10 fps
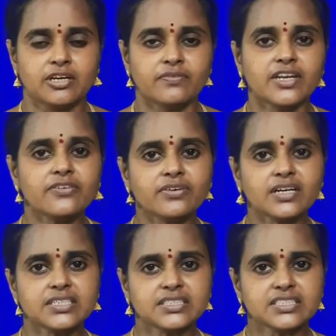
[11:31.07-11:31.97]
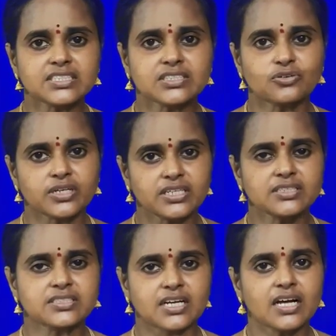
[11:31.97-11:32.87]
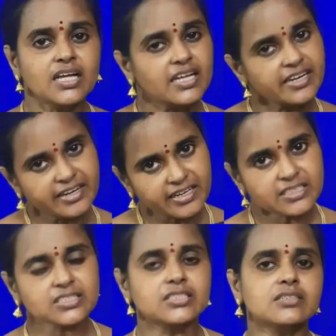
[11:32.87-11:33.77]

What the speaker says: Whenever it just reads the next